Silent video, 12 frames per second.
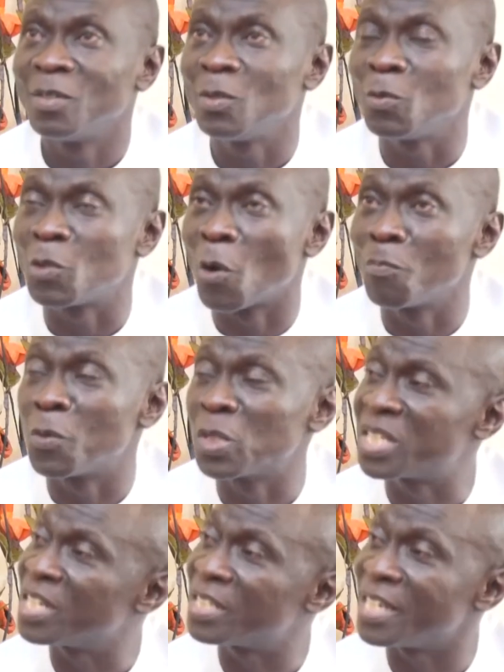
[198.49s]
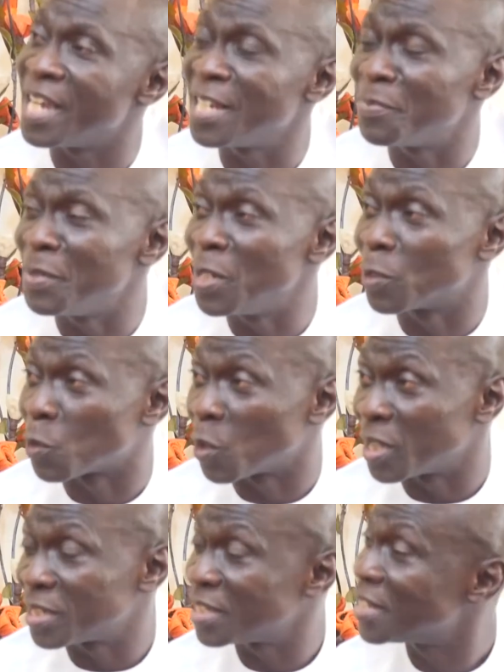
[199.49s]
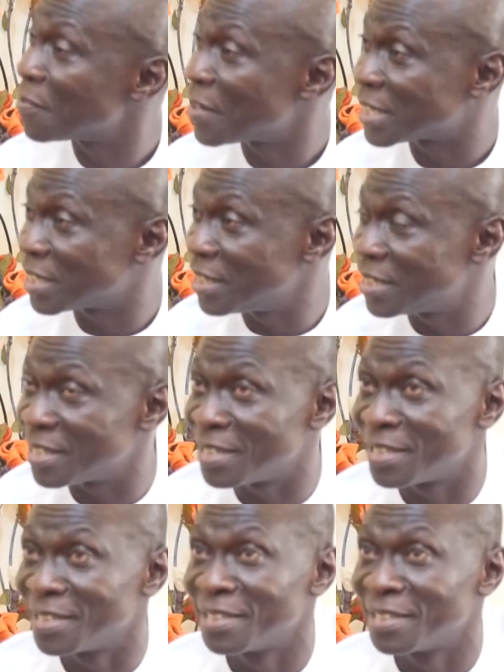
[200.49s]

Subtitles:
you don't put $68 million in a facility